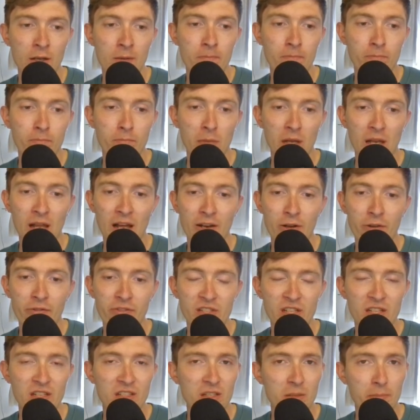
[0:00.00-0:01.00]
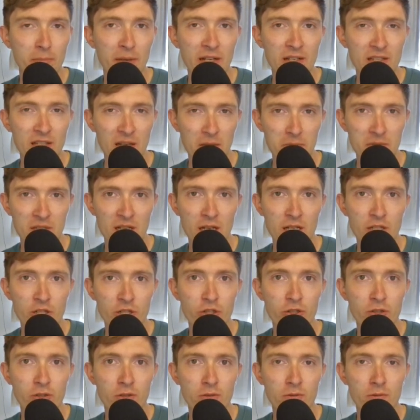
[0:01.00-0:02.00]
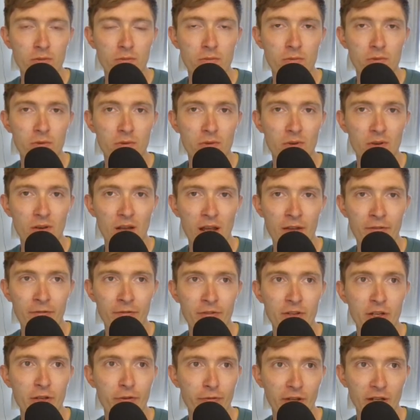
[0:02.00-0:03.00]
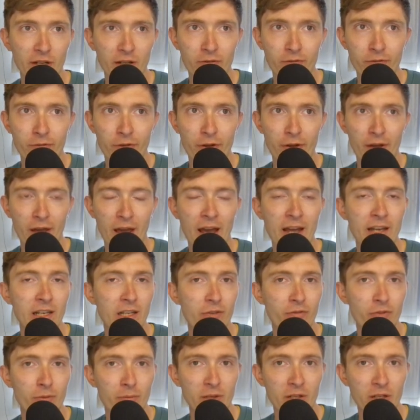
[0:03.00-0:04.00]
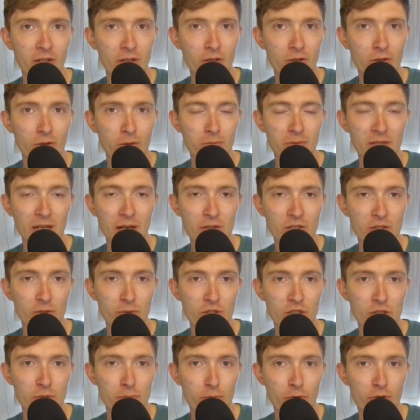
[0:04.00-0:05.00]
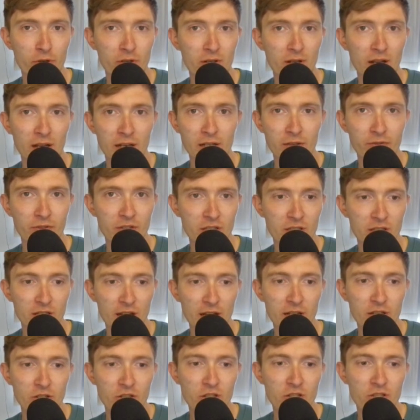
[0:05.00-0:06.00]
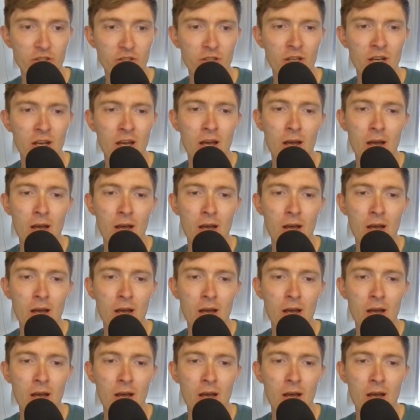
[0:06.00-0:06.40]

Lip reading: Milan obviously is the big temptation if you think that any of them are going to come down to a sprint, any of the stages,